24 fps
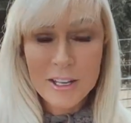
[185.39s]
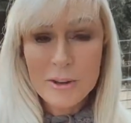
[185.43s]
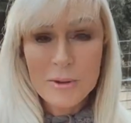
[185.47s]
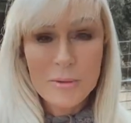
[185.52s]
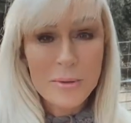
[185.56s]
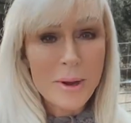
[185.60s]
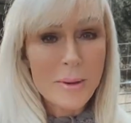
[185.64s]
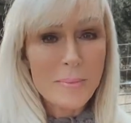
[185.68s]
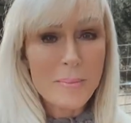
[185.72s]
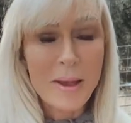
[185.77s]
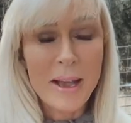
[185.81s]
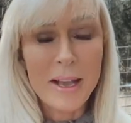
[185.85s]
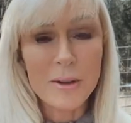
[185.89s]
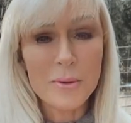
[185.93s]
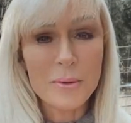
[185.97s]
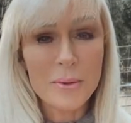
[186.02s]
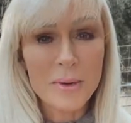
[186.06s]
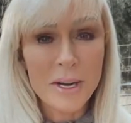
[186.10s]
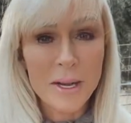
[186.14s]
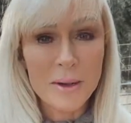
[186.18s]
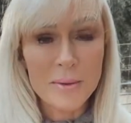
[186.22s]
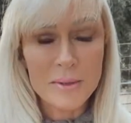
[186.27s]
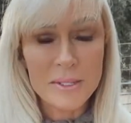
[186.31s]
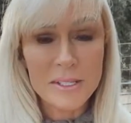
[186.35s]
Way back when
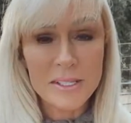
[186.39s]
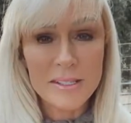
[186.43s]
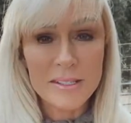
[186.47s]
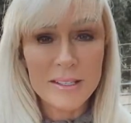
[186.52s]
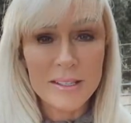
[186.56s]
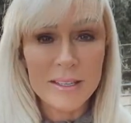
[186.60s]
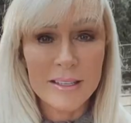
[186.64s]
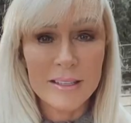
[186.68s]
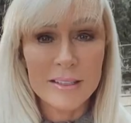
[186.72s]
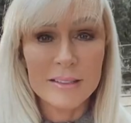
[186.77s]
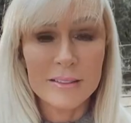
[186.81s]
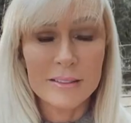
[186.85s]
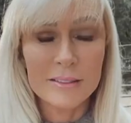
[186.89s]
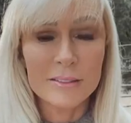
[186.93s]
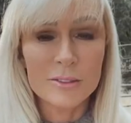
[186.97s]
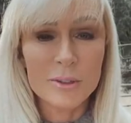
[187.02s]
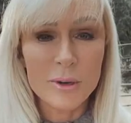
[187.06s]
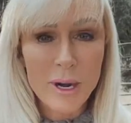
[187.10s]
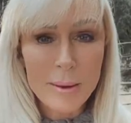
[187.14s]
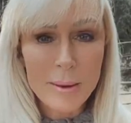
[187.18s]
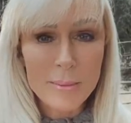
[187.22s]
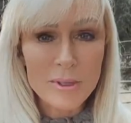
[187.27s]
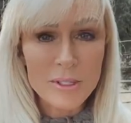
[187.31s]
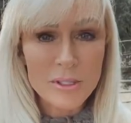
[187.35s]
I was in
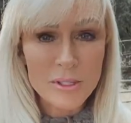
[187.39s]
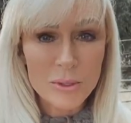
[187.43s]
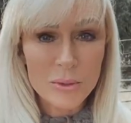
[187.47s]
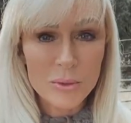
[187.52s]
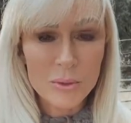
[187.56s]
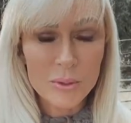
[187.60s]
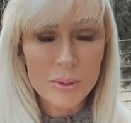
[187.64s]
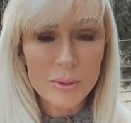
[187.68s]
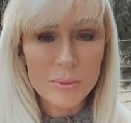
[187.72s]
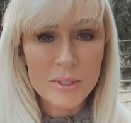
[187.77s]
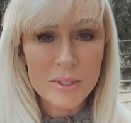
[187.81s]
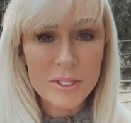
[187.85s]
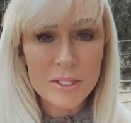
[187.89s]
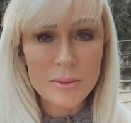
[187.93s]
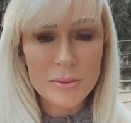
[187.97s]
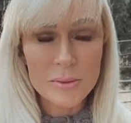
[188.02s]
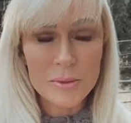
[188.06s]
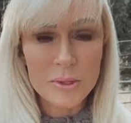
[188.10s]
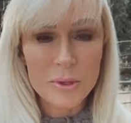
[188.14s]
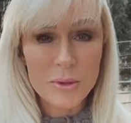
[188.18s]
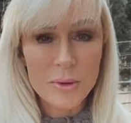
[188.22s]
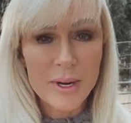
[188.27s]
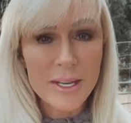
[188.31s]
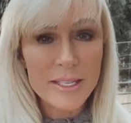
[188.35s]
grammar school, which was
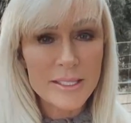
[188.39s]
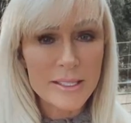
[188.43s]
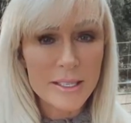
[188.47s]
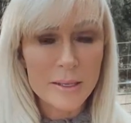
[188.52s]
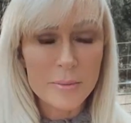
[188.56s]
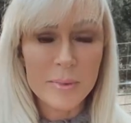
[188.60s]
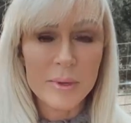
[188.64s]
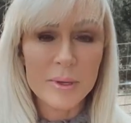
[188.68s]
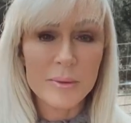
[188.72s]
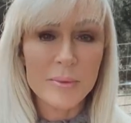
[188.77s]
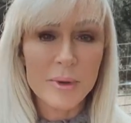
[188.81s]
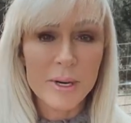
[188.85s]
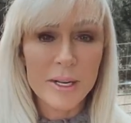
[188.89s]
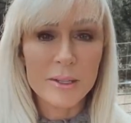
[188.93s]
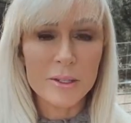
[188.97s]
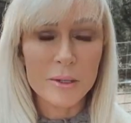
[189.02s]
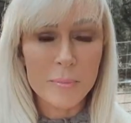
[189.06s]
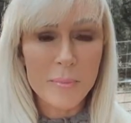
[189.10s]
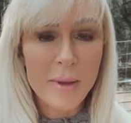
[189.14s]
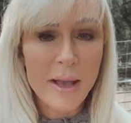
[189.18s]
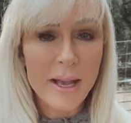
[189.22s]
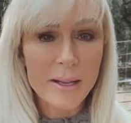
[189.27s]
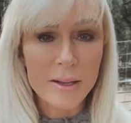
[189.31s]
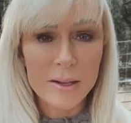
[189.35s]
crazy, but when I
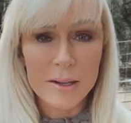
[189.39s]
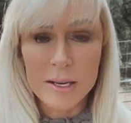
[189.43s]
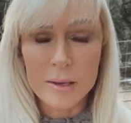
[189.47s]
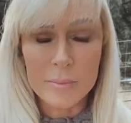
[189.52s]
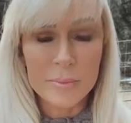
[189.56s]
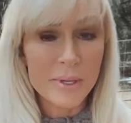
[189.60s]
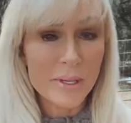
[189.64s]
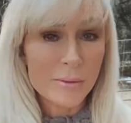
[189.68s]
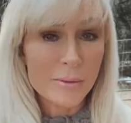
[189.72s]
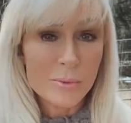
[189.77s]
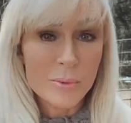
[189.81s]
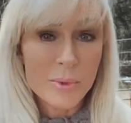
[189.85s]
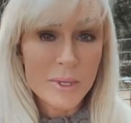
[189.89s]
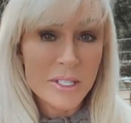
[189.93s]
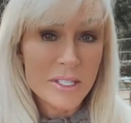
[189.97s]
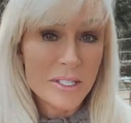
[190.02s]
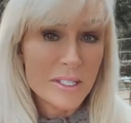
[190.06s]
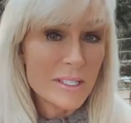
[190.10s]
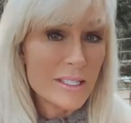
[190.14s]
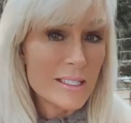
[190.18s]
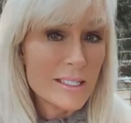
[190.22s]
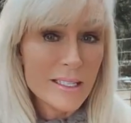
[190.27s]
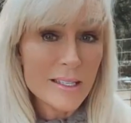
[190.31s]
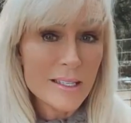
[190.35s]
look back on it, but we
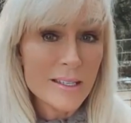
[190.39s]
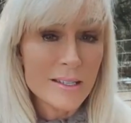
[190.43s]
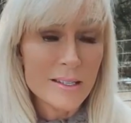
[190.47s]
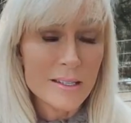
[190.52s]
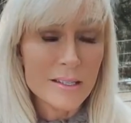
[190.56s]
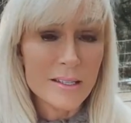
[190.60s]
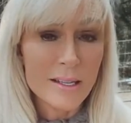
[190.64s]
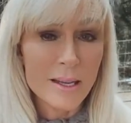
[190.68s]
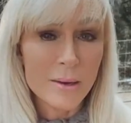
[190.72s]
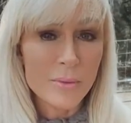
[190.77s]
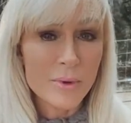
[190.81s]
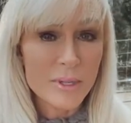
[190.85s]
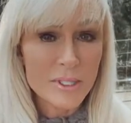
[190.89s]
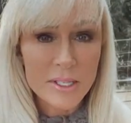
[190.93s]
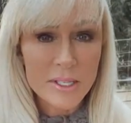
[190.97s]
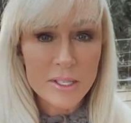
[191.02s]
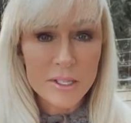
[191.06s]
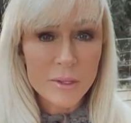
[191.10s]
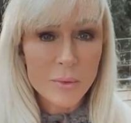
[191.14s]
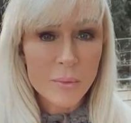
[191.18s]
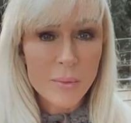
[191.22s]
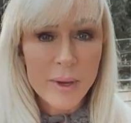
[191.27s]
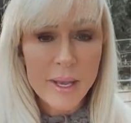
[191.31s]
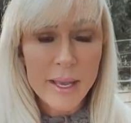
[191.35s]
just didn't. That wasn't
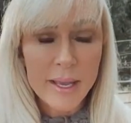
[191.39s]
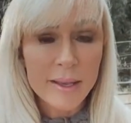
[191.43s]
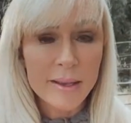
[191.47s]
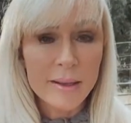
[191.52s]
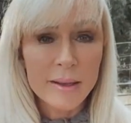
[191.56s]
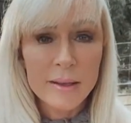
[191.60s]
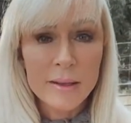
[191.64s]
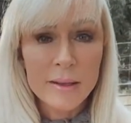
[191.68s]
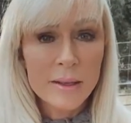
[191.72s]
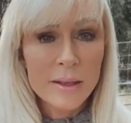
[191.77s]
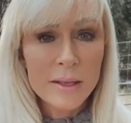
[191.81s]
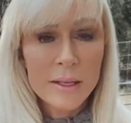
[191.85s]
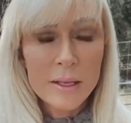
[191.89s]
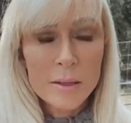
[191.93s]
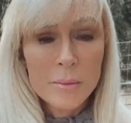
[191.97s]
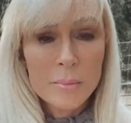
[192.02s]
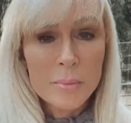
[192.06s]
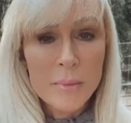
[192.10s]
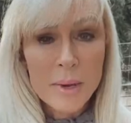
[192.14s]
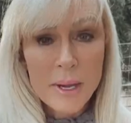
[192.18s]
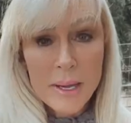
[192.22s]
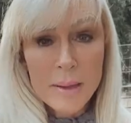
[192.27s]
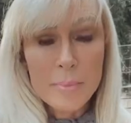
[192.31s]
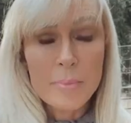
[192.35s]
the way
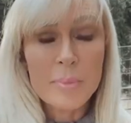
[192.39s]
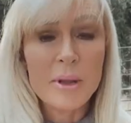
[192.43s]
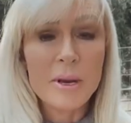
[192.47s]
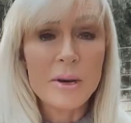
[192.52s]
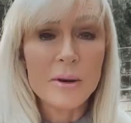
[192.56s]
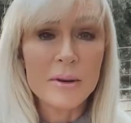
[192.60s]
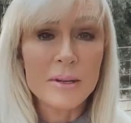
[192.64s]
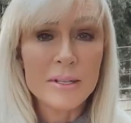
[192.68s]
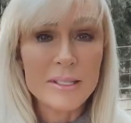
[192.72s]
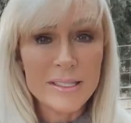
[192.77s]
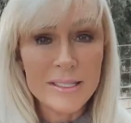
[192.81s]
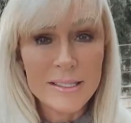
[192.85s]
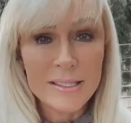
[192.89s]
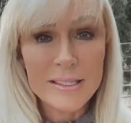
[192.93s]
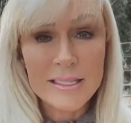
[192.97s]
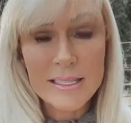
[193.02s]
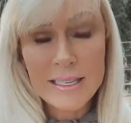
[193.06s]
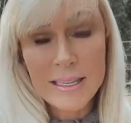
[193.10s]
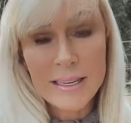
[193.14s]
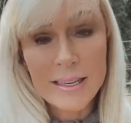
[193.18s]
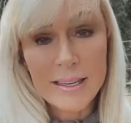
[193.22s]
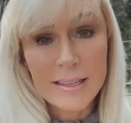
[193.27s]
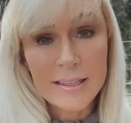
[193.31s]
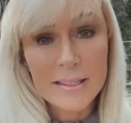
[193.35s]
my parents
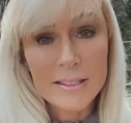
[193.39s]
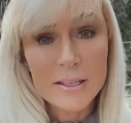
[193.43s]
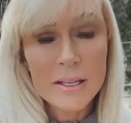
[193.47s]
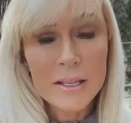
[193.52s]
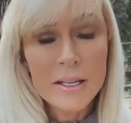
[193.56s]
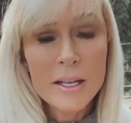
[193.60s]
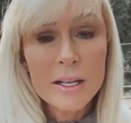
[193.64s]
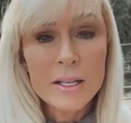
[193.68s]
did it.